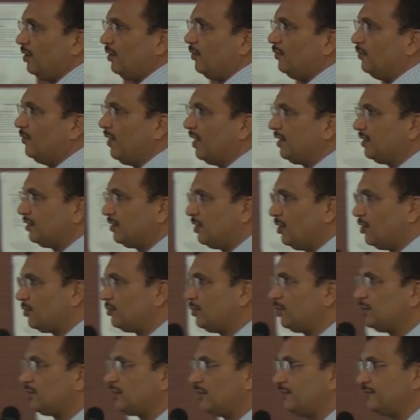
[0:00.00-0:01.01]
One
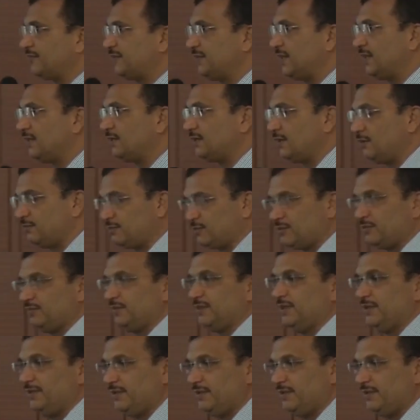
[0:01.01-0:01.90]
government official come to me,